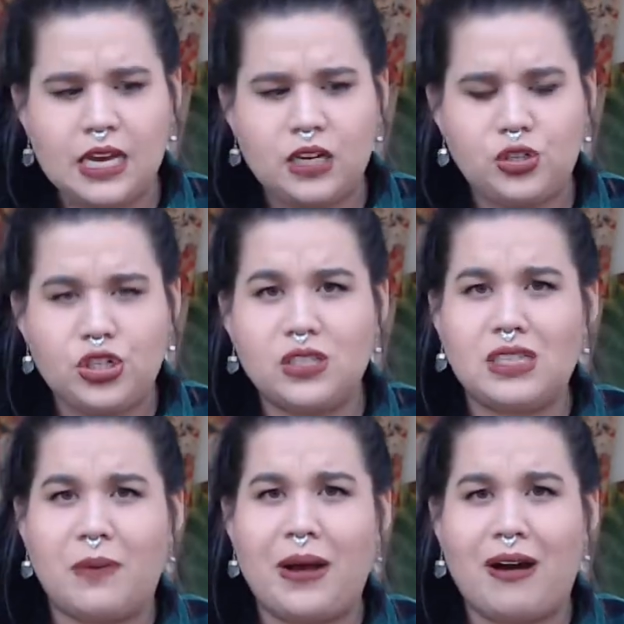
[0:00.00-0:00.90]
just
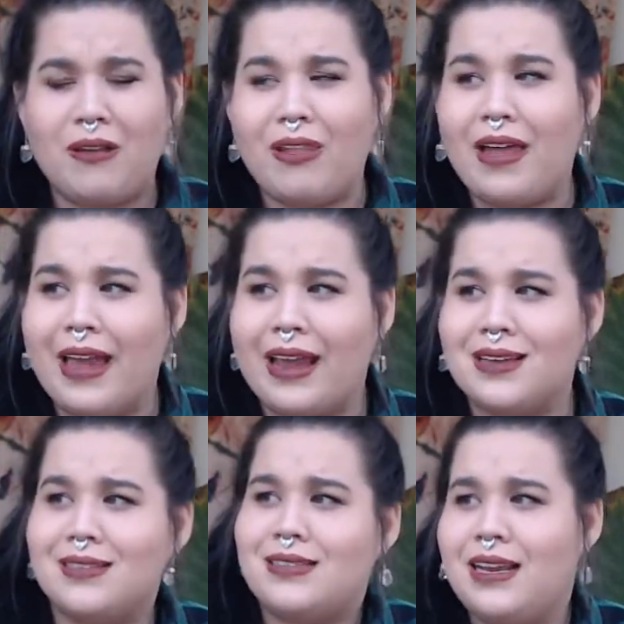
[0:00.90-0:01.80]
about like
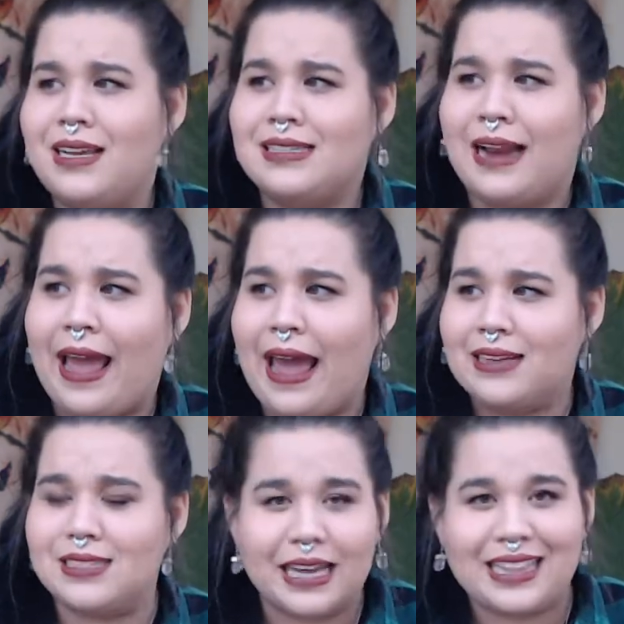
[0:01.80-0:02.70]
titties and ass.
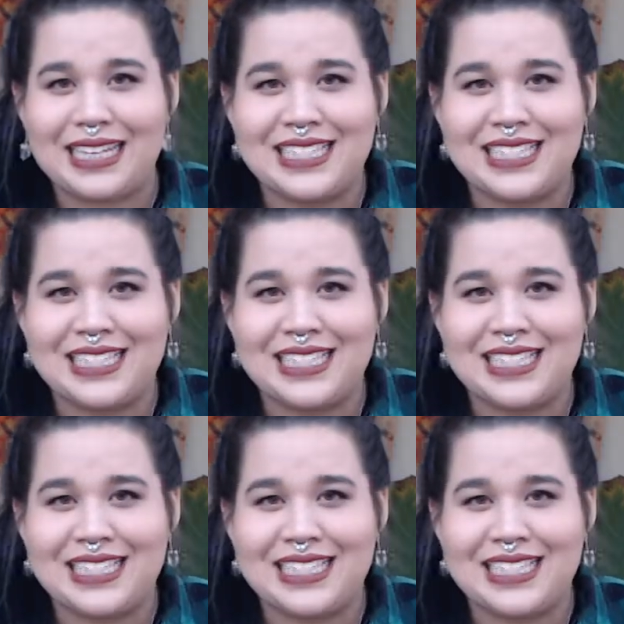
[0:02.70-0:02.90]
Like that's